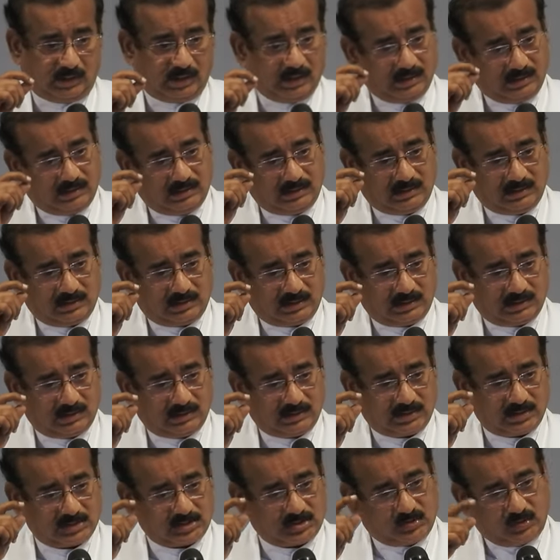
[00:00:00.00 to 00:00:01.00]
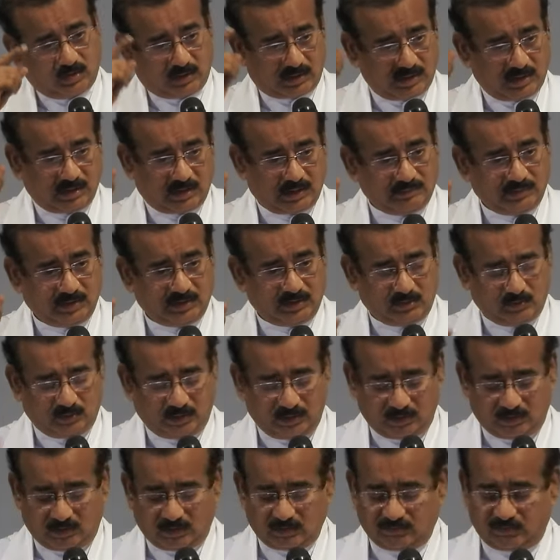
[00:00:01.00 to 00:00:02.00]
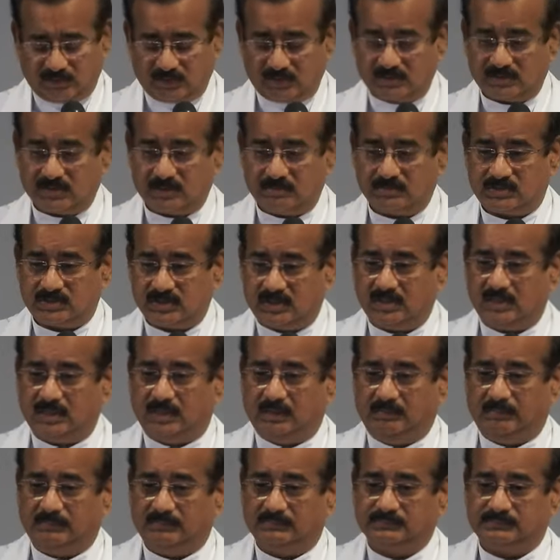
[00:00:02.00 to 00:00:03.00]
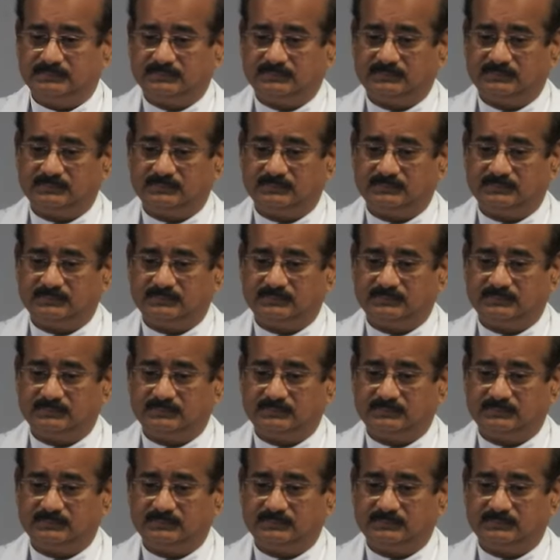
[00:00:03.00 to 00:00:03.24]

And this quarrel had been going on for some time.